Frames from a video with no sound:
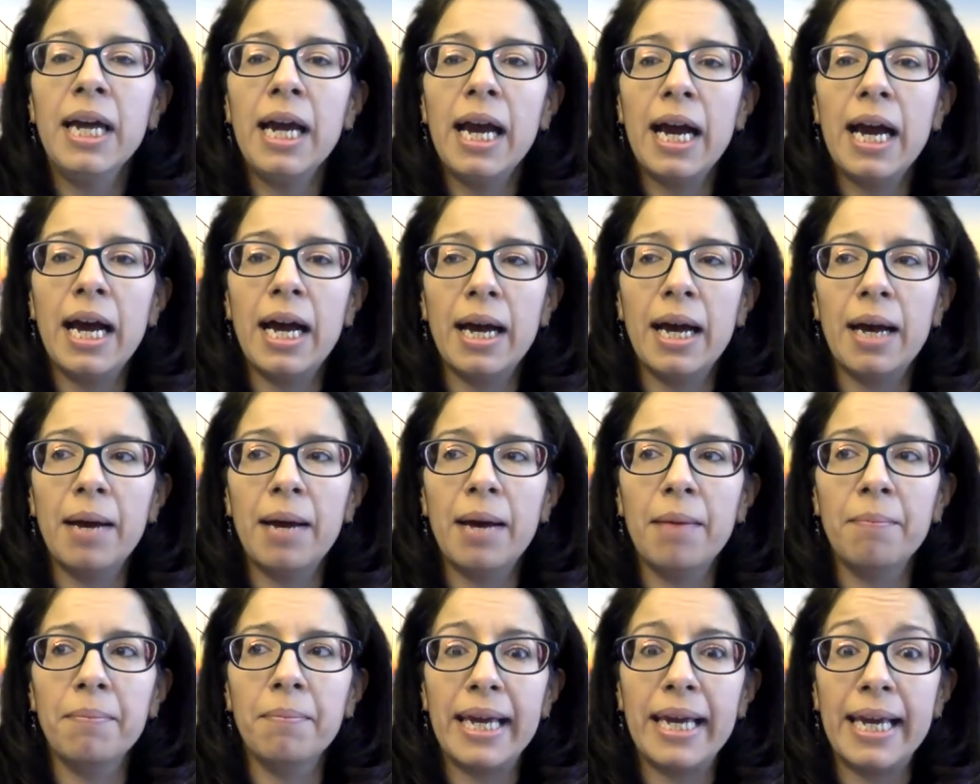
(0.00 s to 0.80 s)

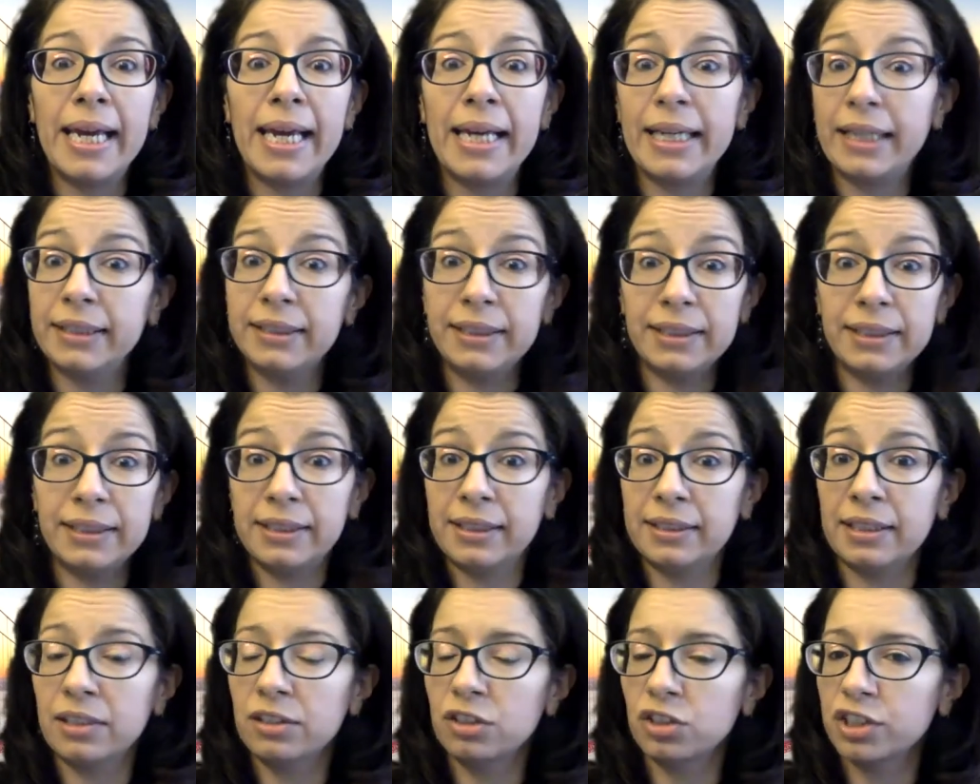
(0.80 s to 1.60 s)
And I didn't
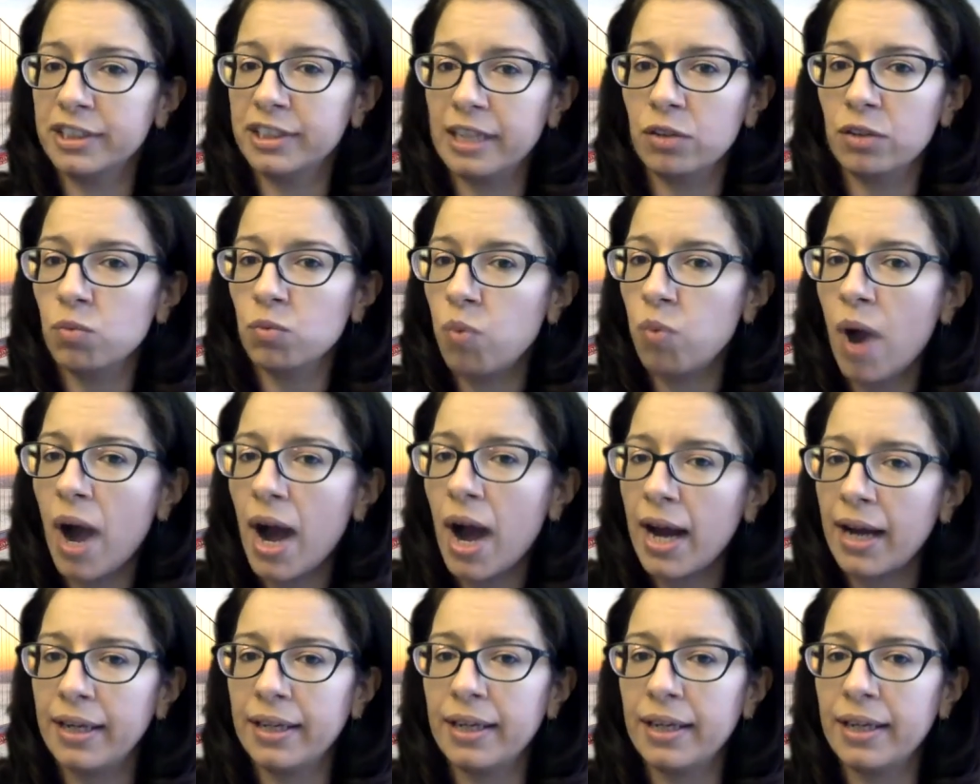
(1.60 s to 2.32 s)
understand why.